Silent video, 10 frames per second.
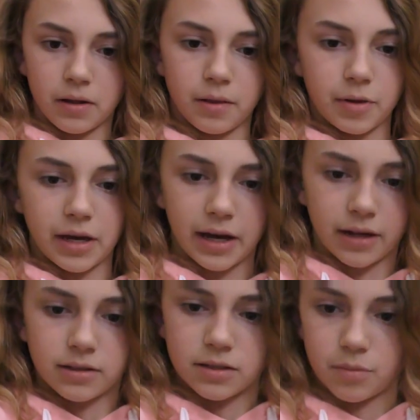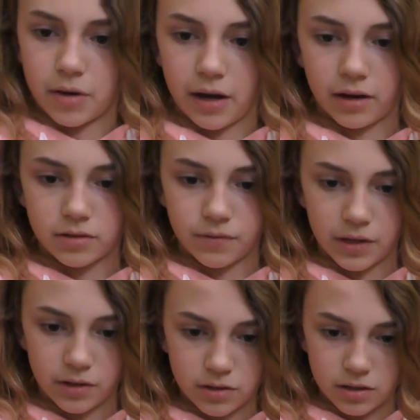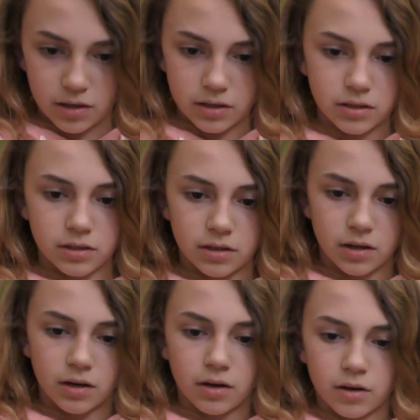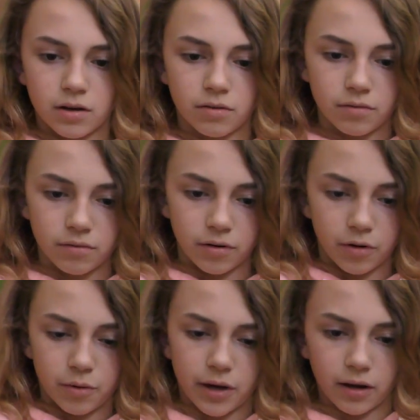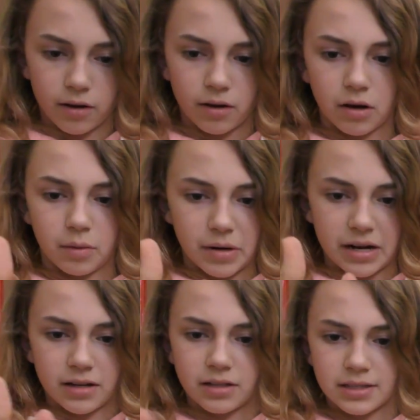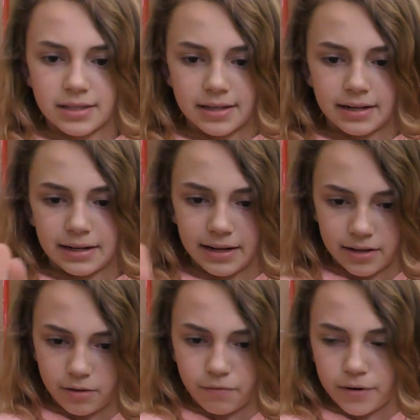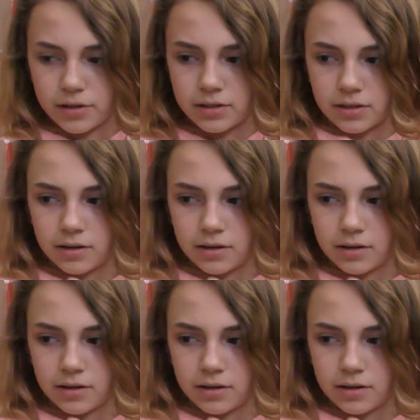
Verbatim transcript: Let me add some activator to this real quick. Oh my goodness, it's gotta let go first.